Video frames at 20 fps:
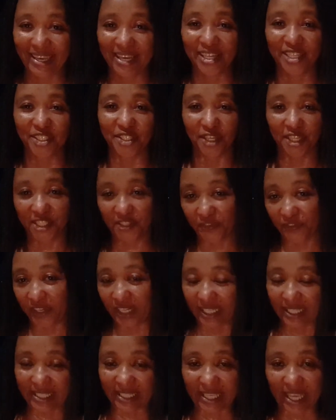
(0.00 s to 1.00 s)
Just for
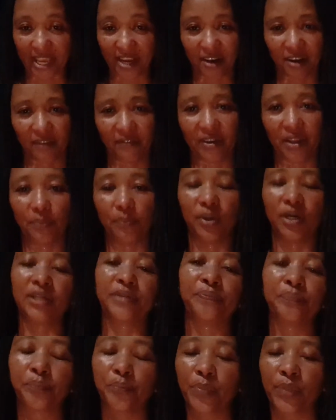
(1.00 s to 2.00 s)
the sake of it.
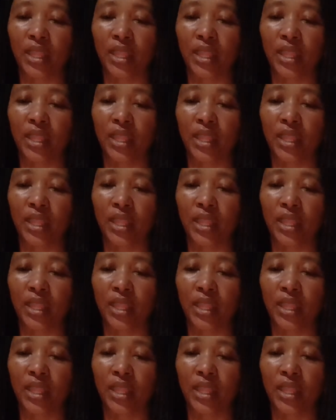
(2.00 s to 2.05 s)
But